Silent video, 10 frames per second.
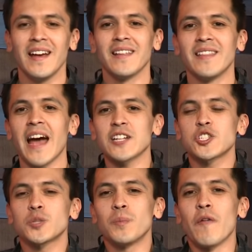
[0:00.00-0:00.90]
That
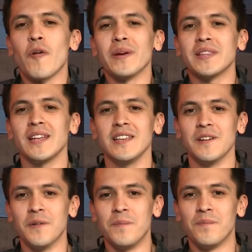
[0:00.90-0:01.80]
spirit within
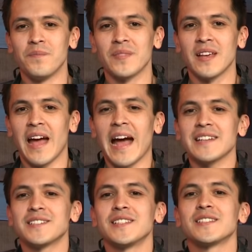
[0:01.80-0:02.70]
you,
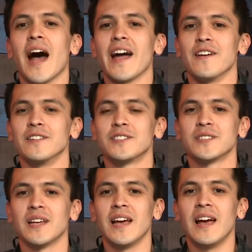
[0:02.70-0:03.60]
has
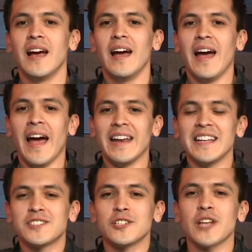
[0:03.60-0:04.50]
desires. And
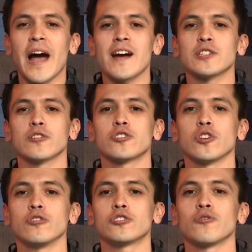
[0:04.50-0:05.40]
his desires are
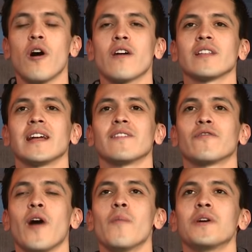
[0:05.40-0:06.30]
so strong that
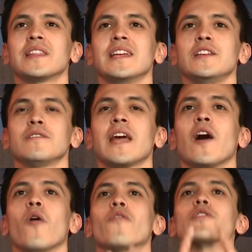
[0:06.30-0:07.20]
from within you, they
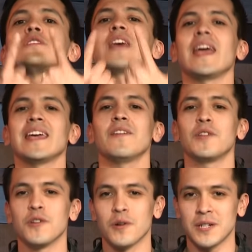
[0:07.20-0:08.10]
overtake
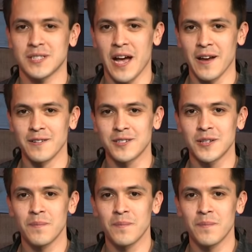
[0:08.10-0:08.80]
even your desires.